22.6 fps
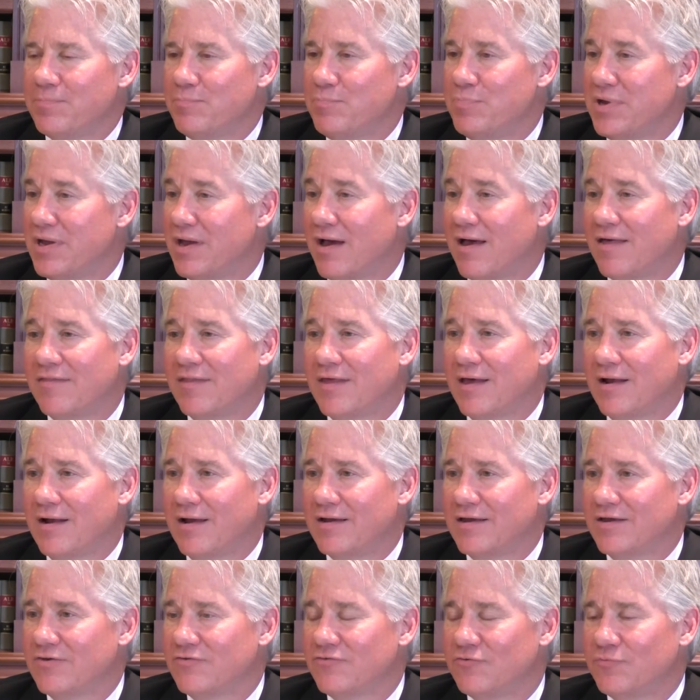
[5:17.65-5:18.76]
beyond that, I
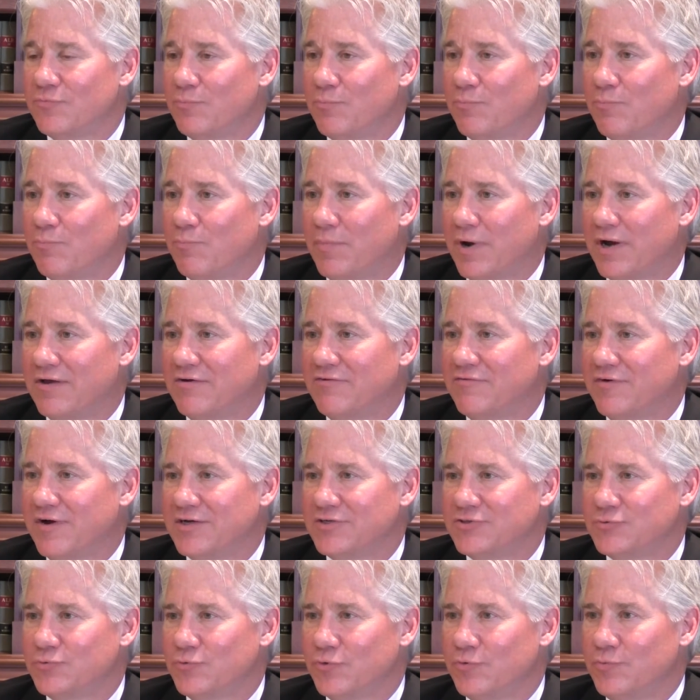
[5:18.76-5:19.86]
guess my
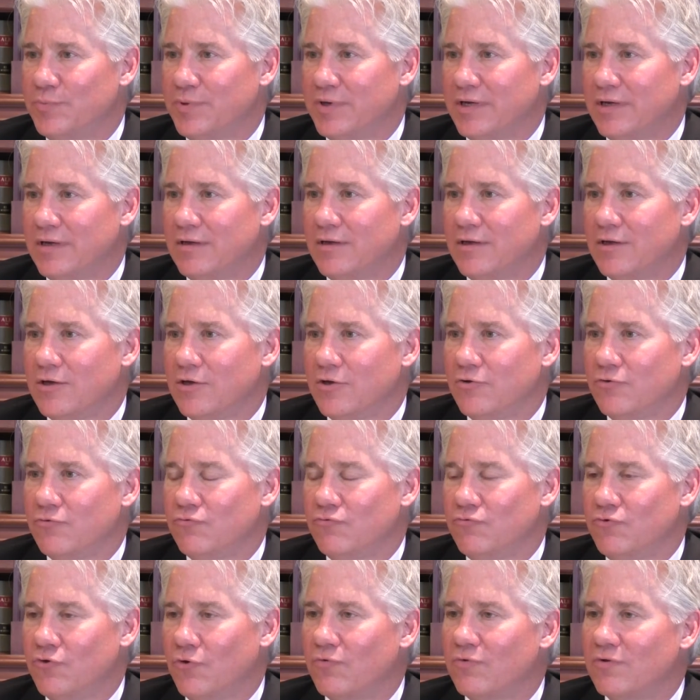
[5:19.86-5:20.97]
advice would be,
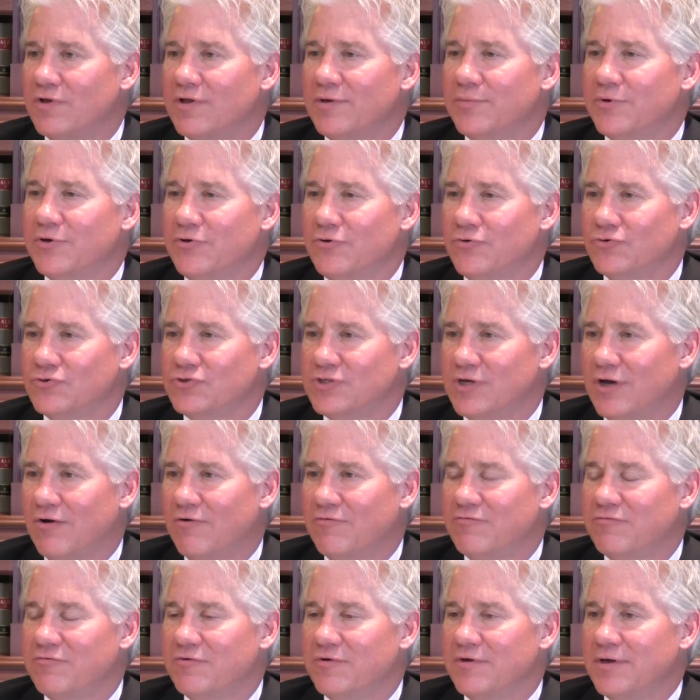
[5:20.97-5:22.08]
don't limit
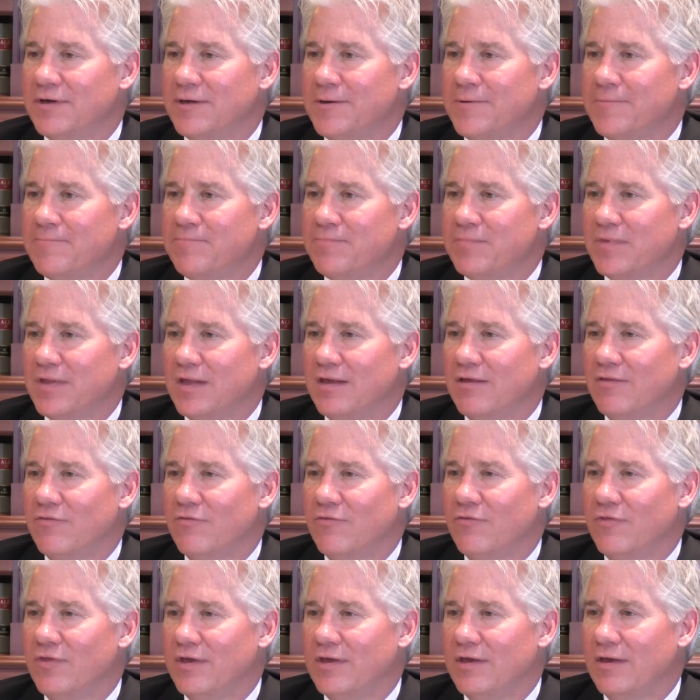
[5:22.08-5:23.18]
yourself
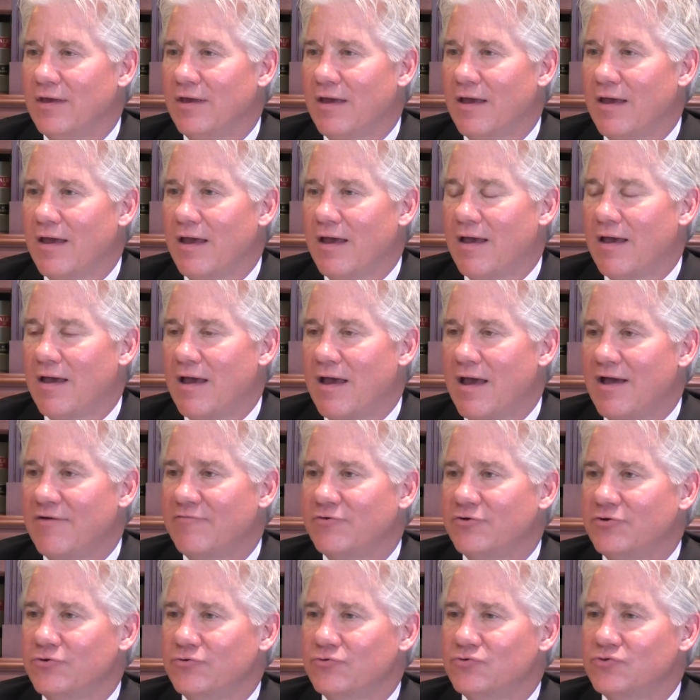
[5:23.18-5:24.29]
in the
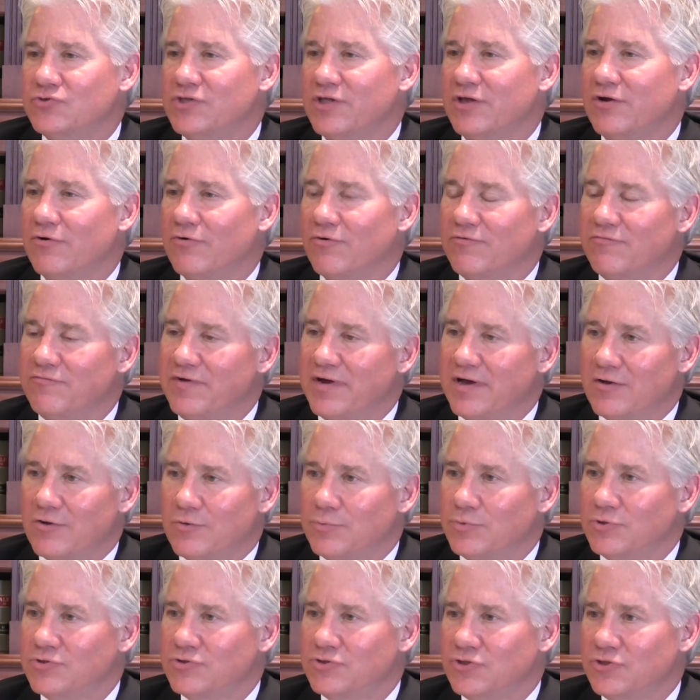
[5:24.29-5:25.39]
avenues that are
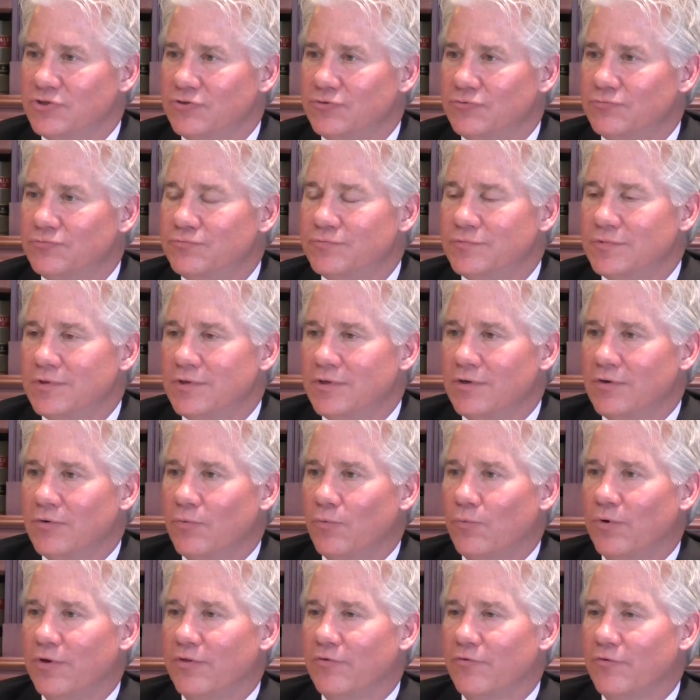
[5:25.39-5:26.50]
available to you,
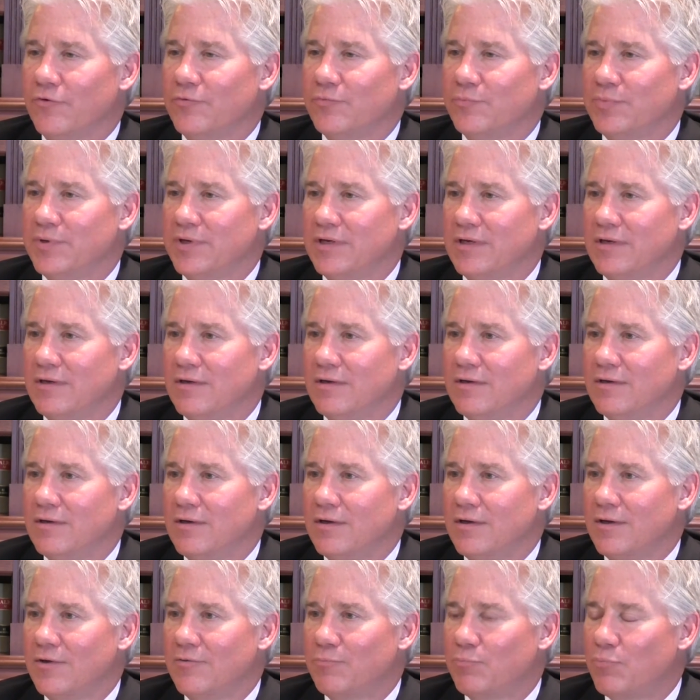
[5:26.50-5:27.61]
whether it be
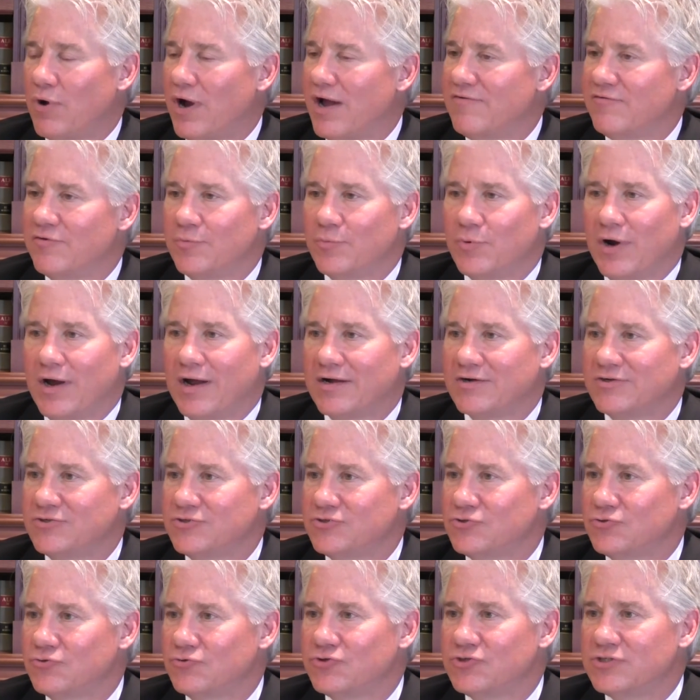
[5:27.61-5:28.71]
private
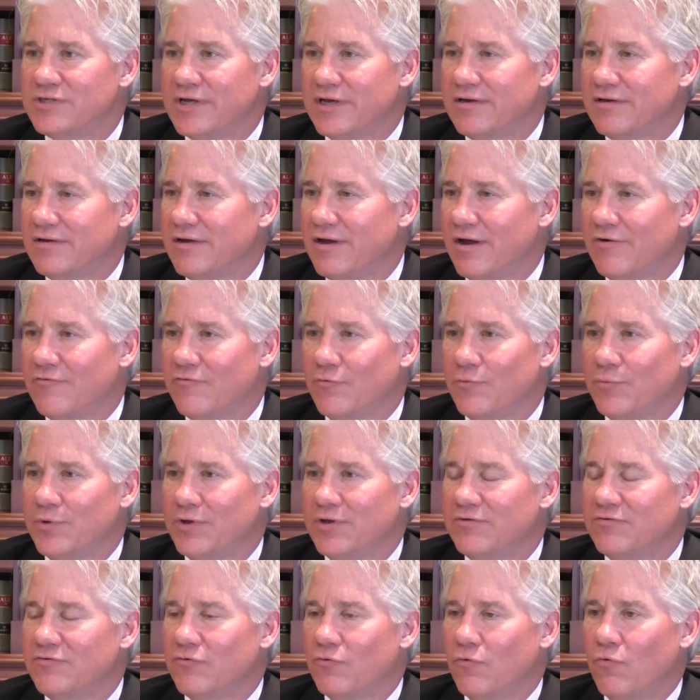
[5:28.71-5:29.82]
practice or state
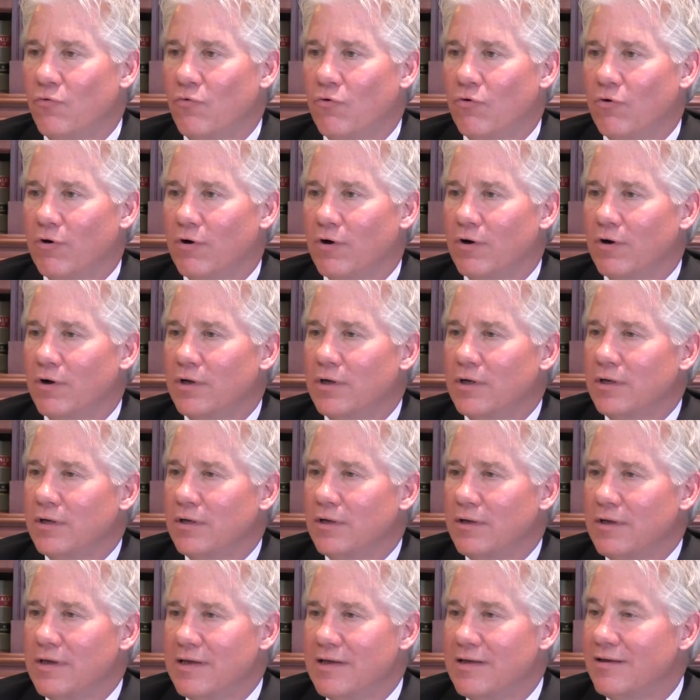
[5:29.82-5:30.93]
government or
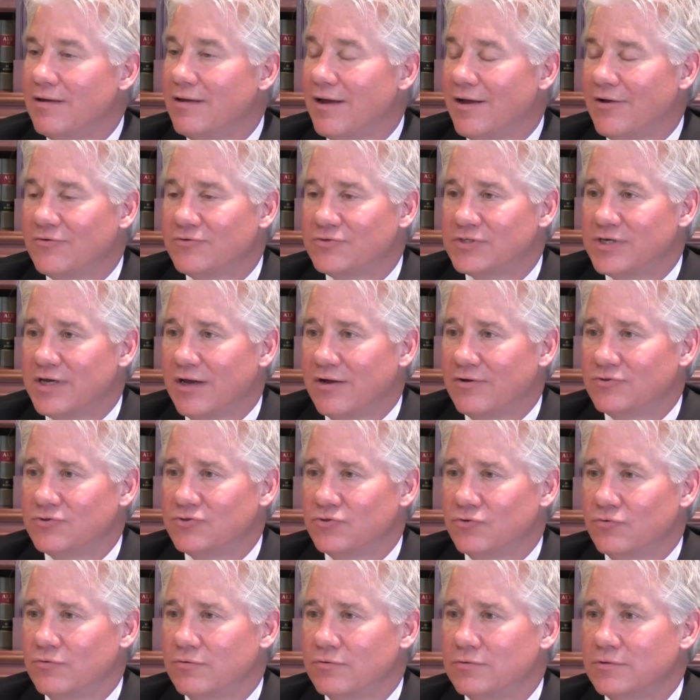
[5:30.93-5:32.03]
in-house
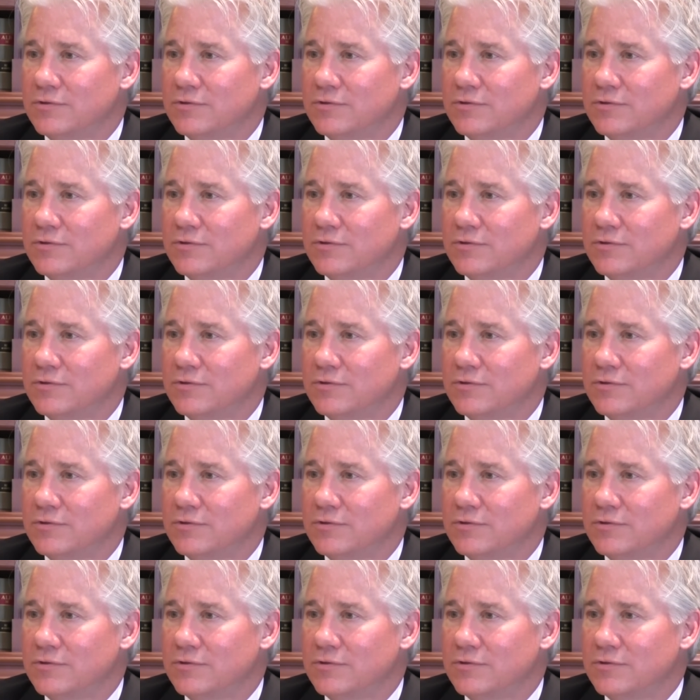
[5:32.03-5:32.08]
counsel,